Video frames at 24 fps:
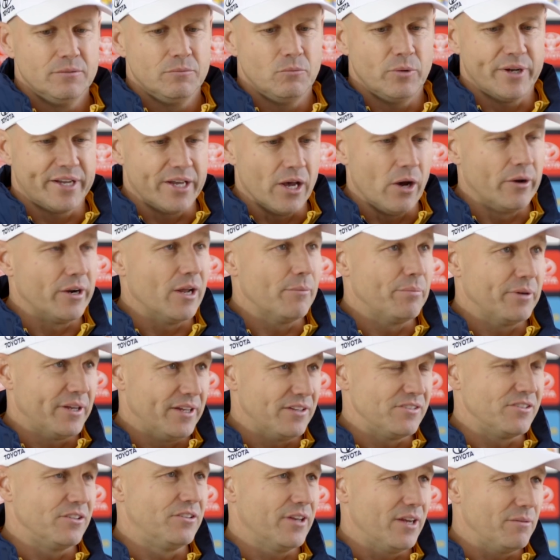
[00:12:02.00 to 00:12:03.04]
We're going up
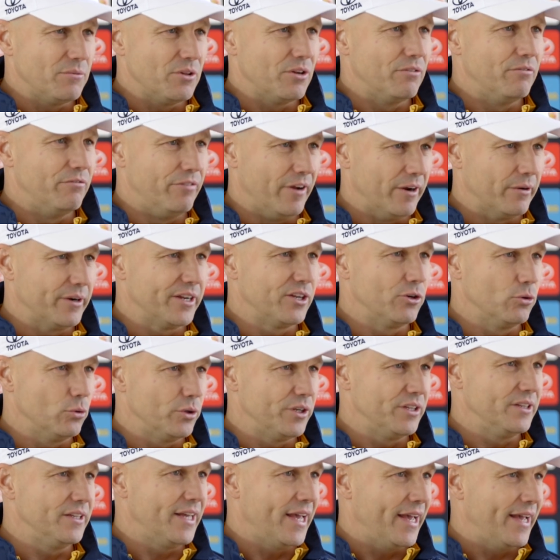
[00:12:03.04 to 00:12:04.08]
against a team, they're very
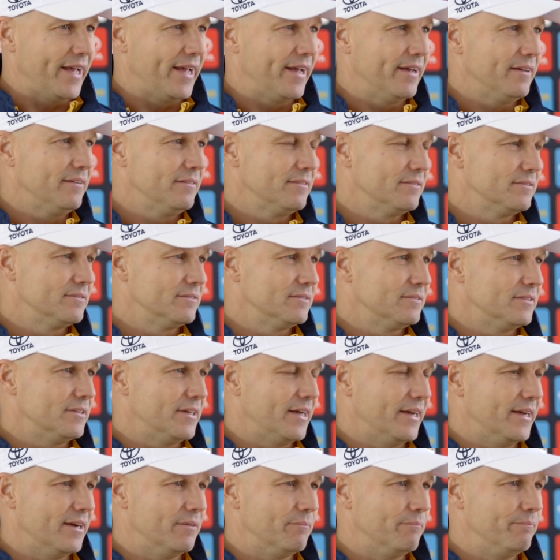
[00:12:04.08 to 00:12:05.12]
good in the air.
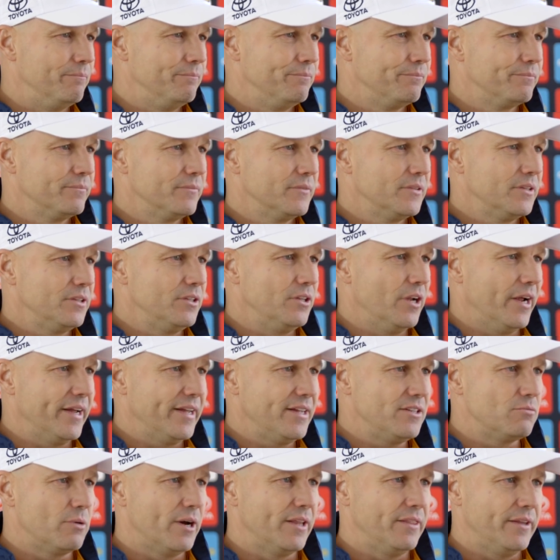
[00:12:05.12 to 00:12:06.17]
You know,
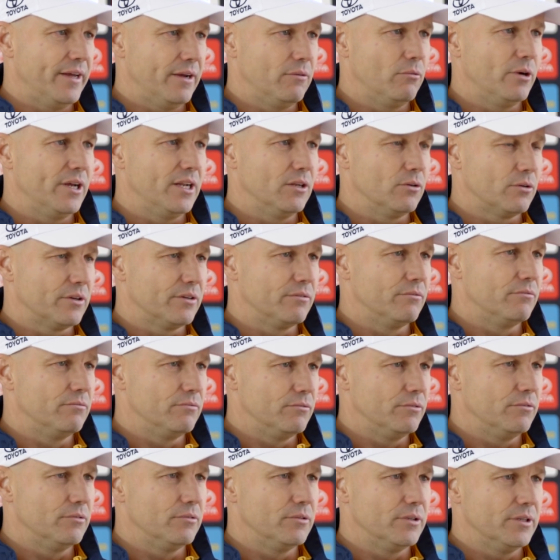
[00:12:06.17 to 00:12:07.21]
he's one that we're
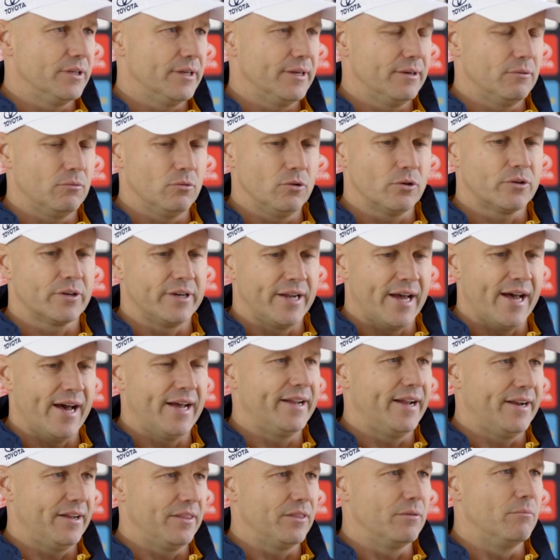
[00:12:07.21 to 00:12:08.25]
looking
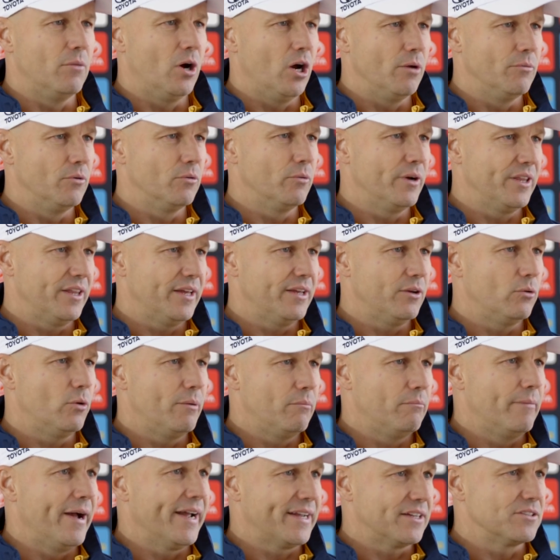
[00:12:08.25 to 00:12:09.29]
hard at the moment, whether he'll
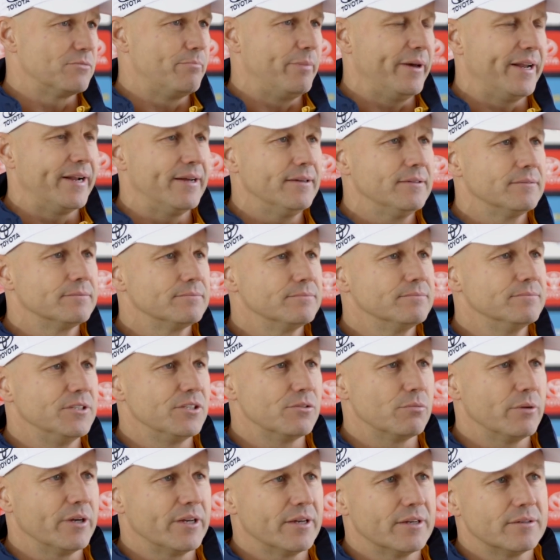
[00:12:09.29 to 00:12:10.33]
make us better
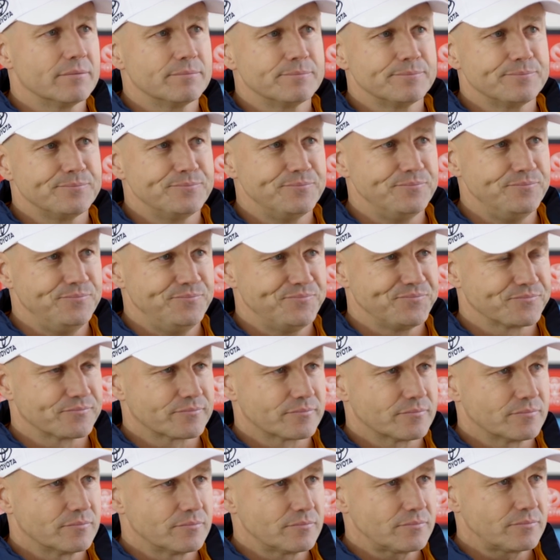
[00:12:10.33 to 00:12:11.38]
this week. Text.
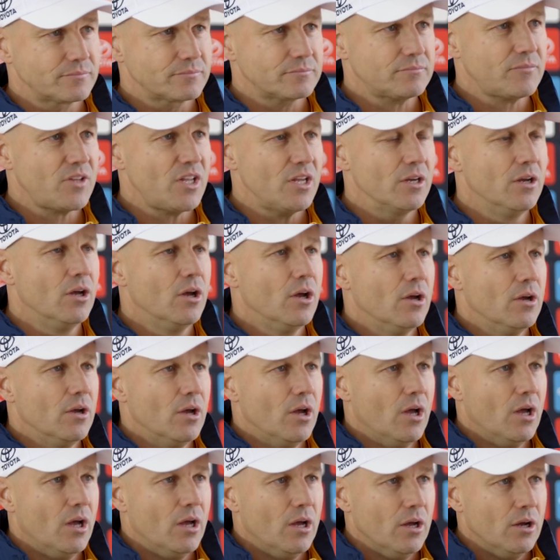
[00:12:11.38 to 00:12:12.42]

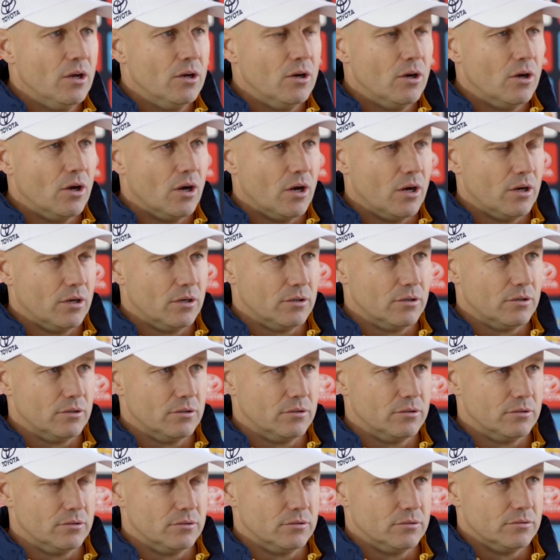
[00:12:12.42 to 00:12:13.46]
2 goals in 2
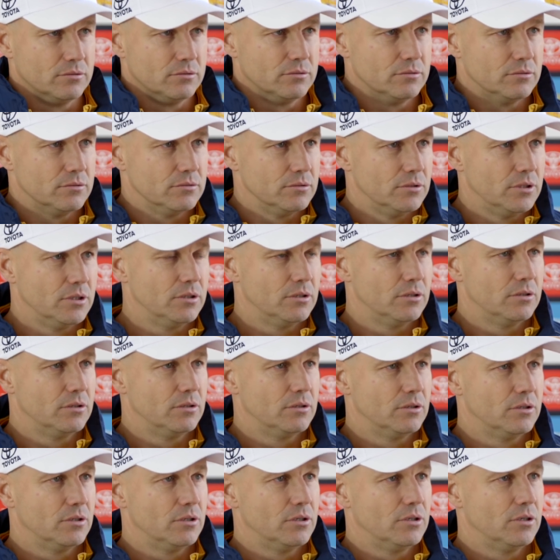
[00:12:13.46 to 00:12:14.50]
weeks is almost a drought, isn't
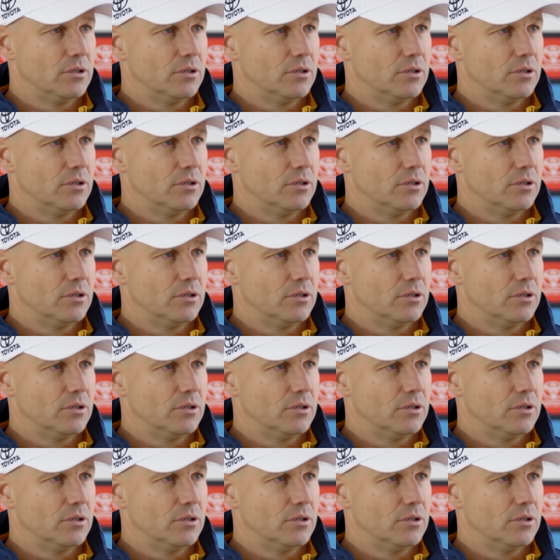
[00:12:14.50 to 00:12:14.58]
it?